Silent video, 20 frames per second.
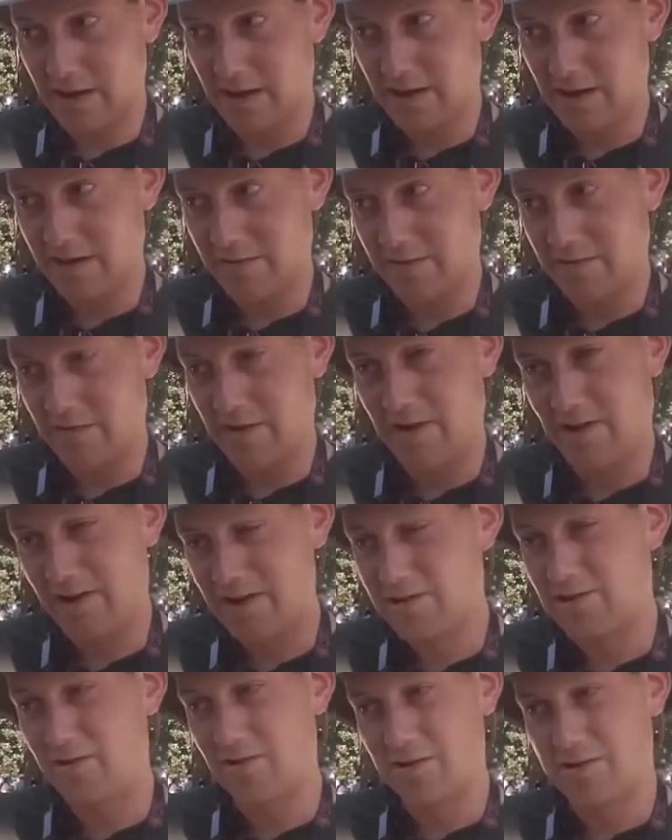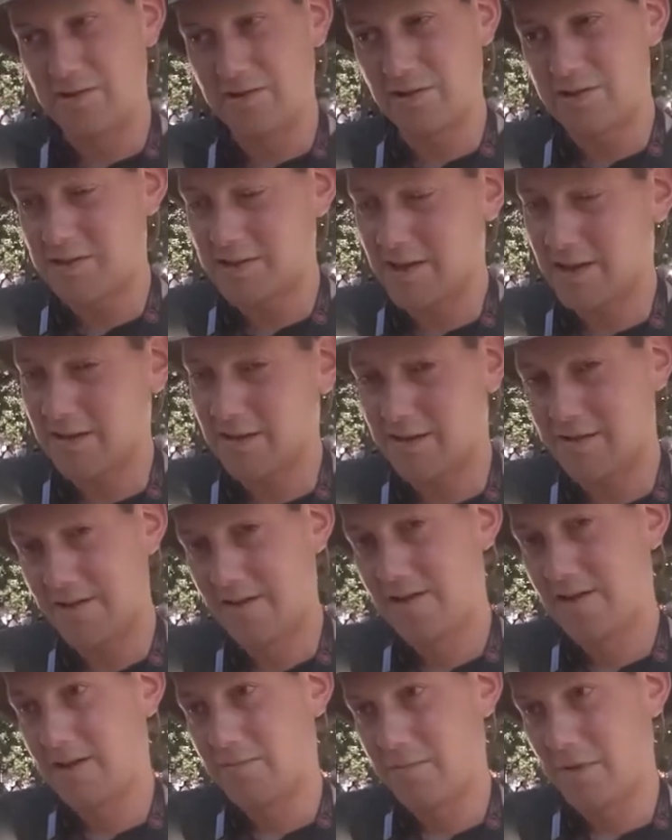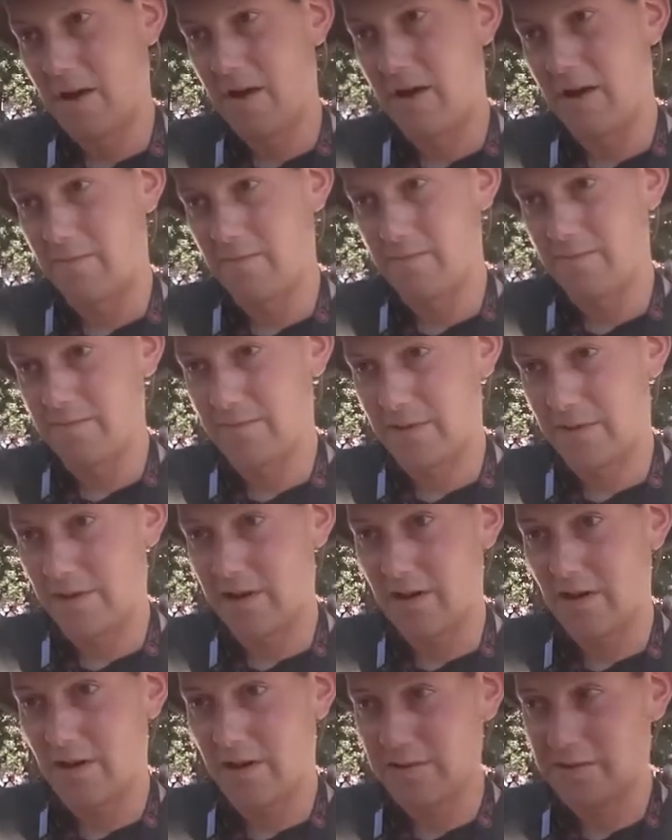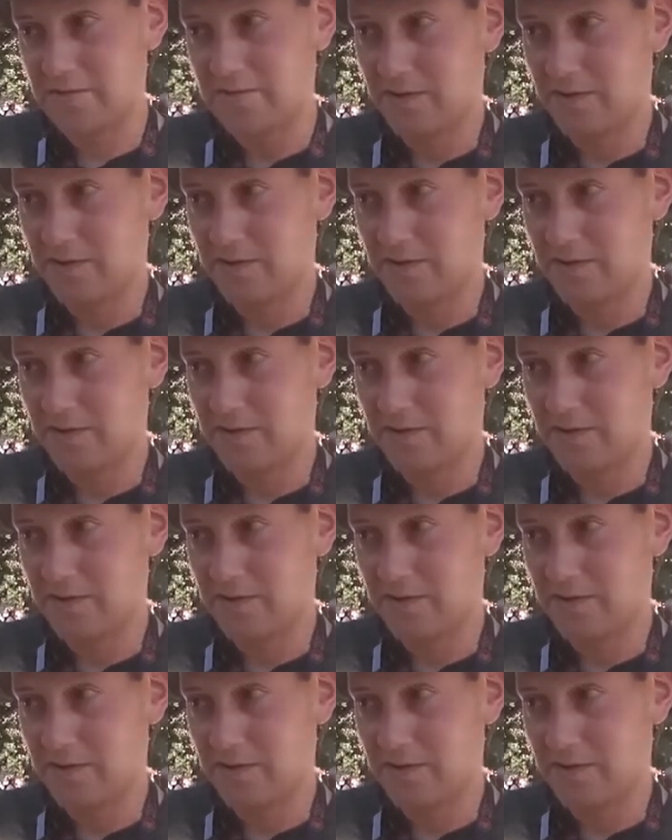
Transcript: there. In fact, I looked at the tent for the last